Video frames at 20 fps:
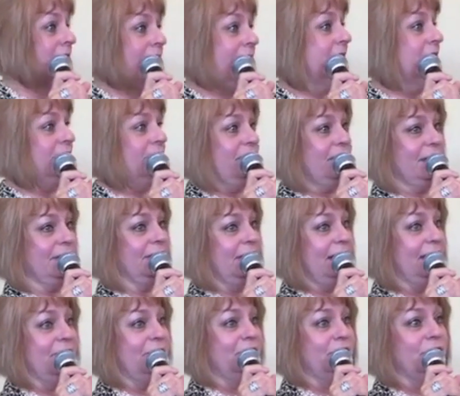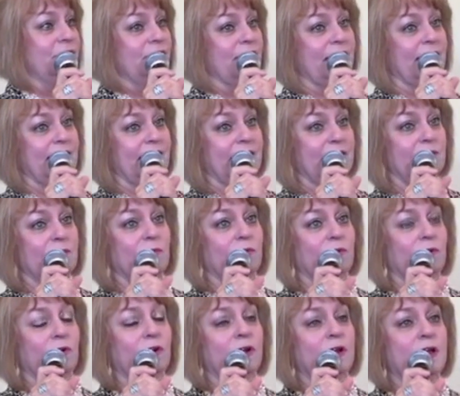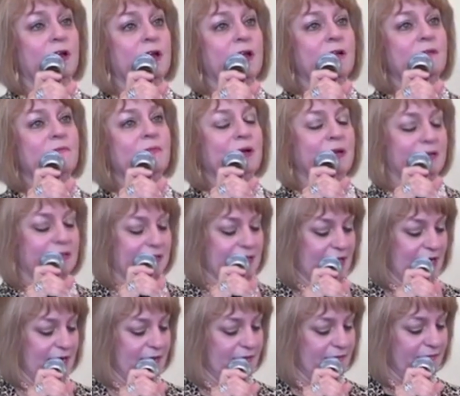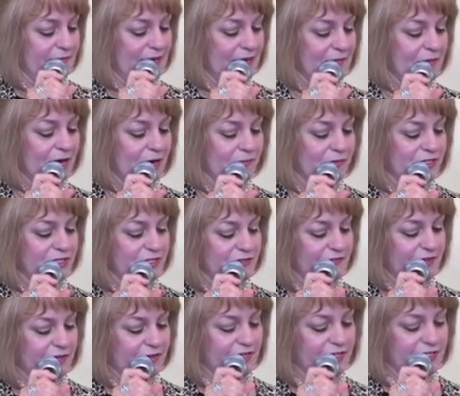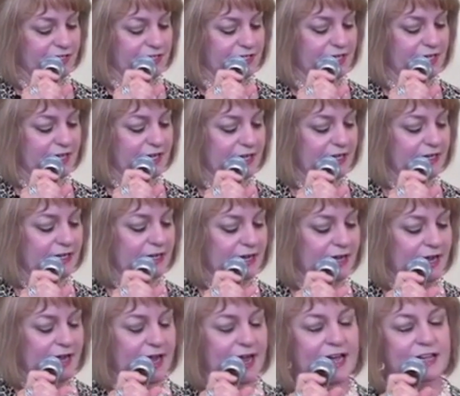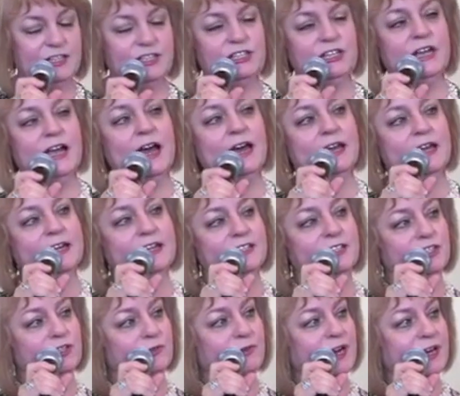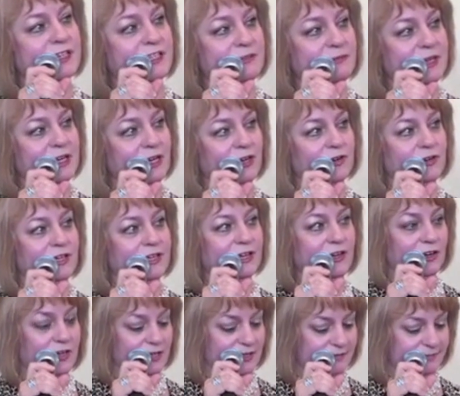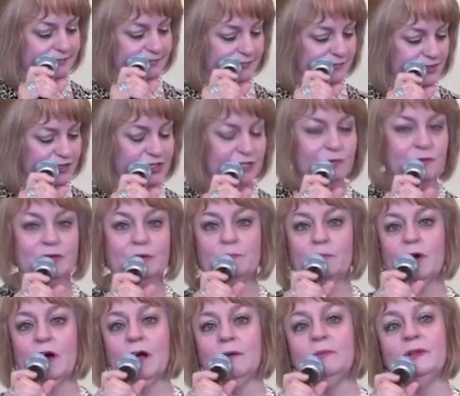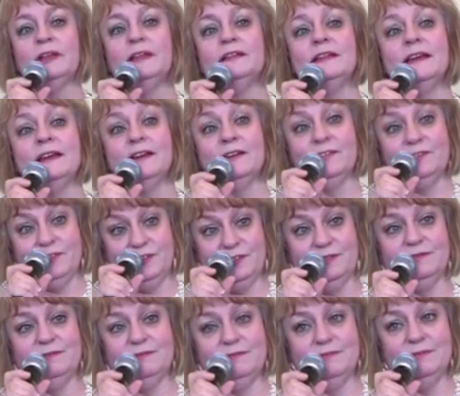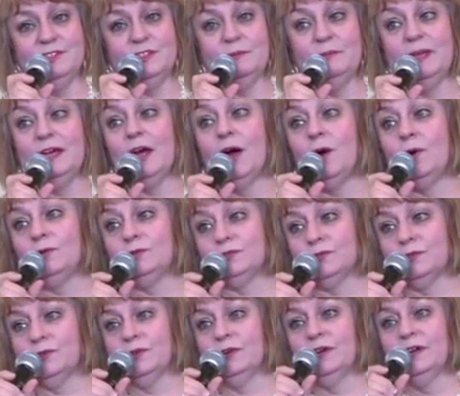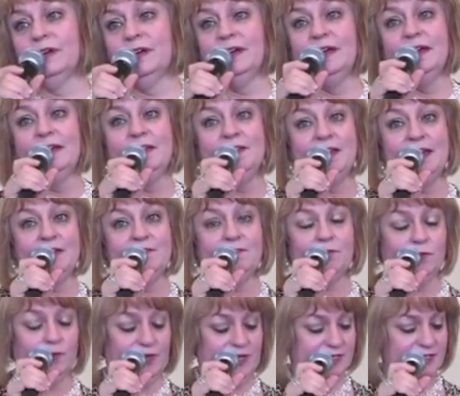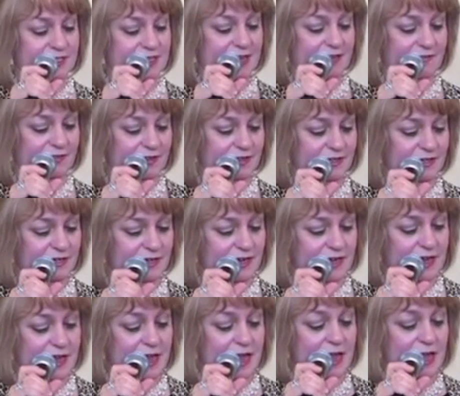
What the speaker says: I don't think they even do that anymore. But my mom was very sick, and had she had a hysterectomy early on, she would have probably lived to be older than 47.